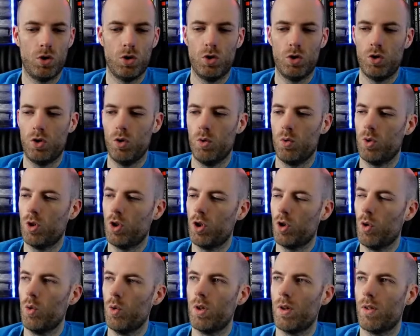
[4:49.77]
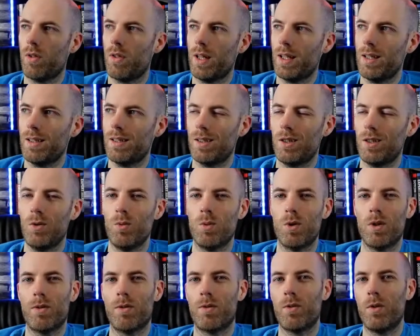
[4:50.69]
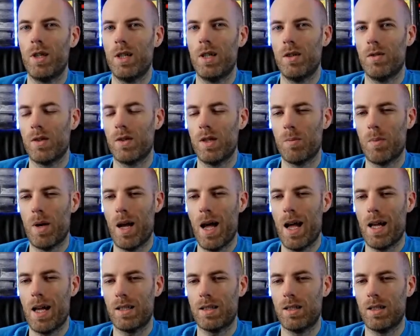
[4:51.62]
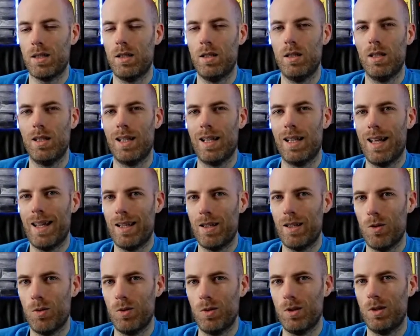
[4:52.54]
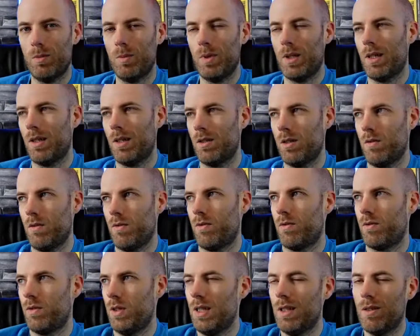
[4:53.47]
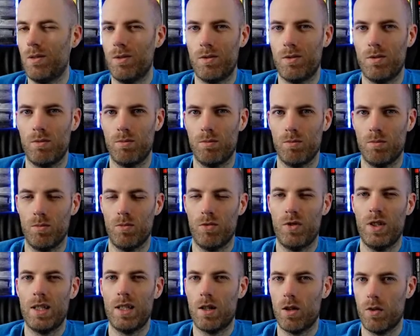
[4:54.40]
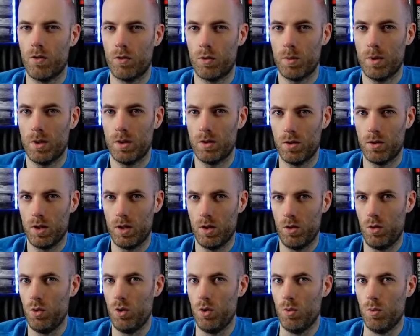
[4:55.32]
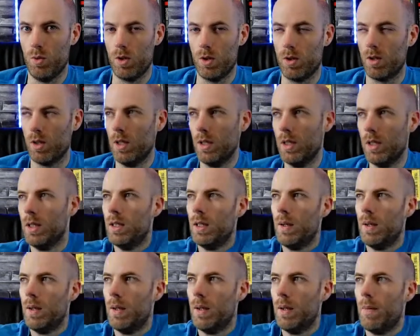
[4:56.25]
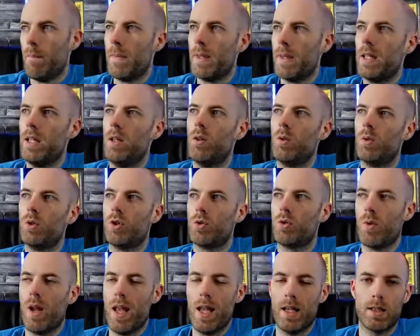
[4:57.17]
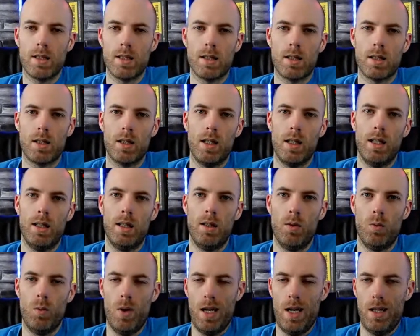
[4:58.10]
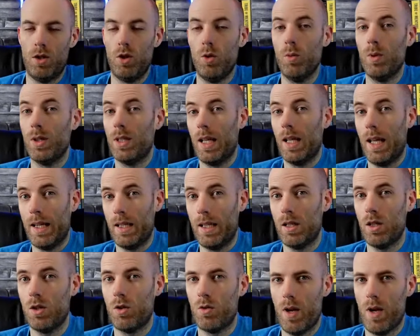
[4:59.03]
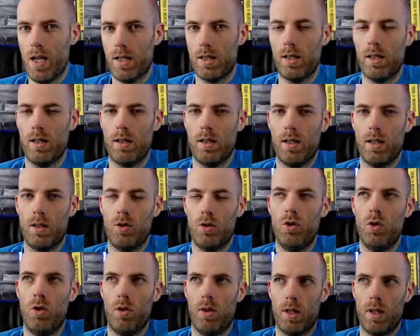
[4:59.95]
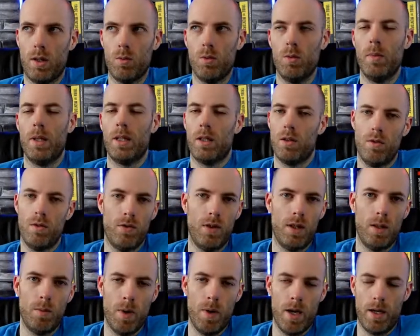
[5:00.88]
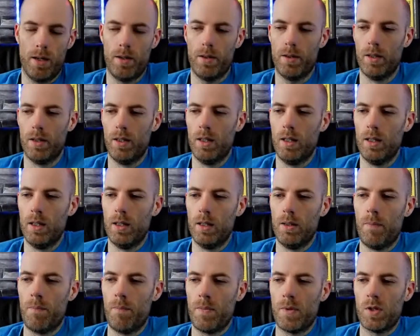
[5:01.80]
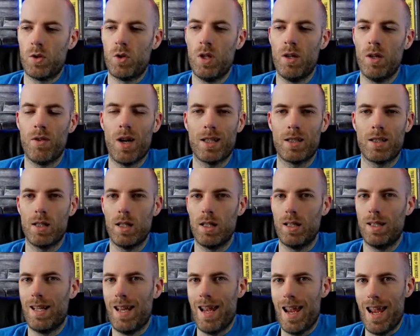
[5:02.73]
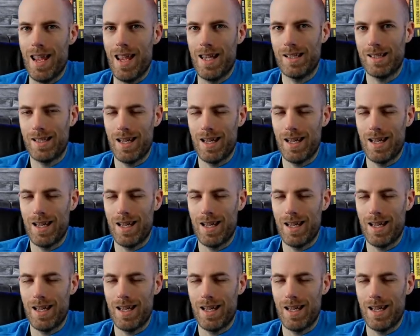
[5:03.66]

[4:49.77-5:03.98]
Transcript: don't go to things that you were afraid of in the past, that you didn't like going to because of you didn't feel comfortable in who you were. You don't dress in the way that you would like to dress, that you think will make you feel better. So you never actually test